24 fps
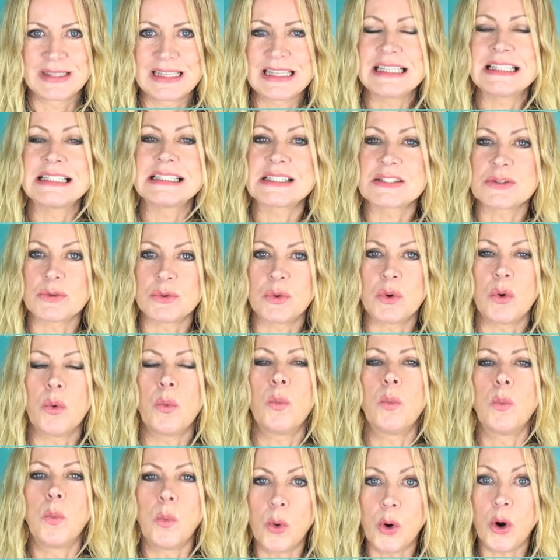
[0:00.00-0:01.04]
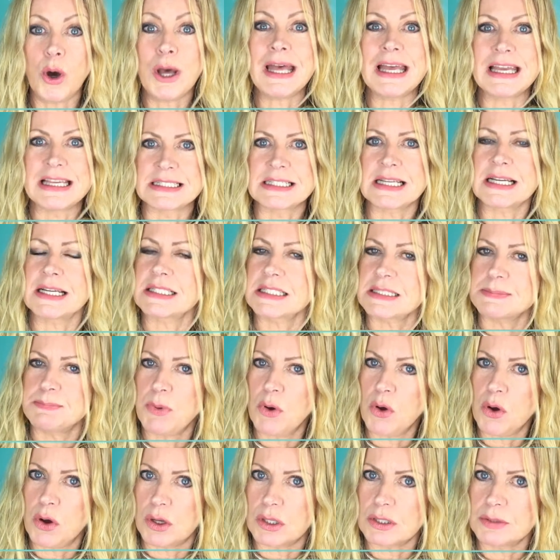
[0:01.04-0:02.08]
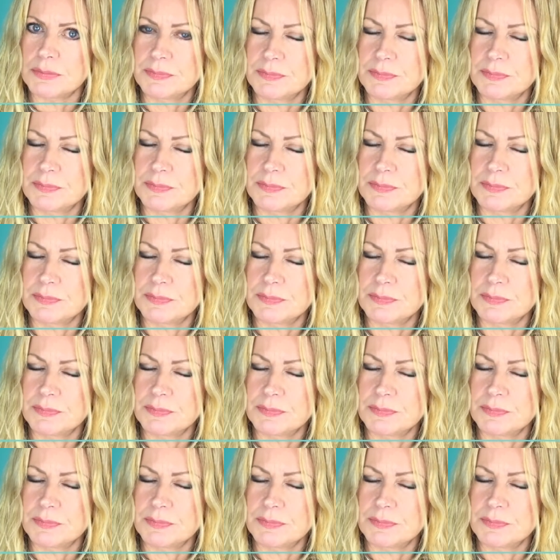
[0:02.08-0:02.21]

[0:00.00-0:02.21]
So what is a spot?